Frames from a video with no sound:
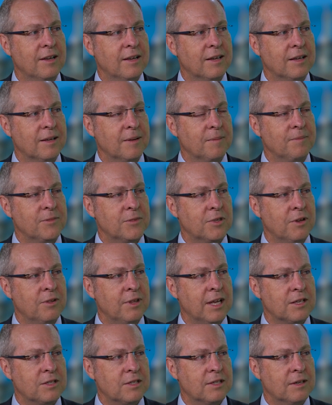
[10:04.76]
Um, so
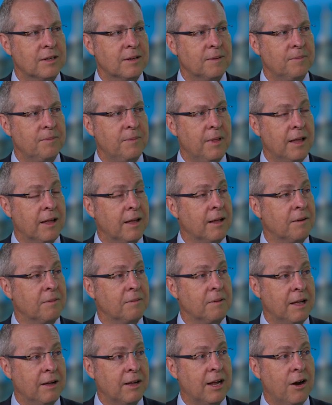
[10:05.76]
that's uh, our,
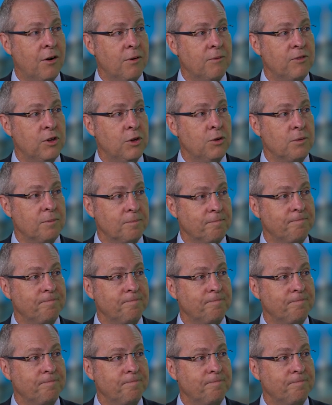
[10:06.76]
our current view.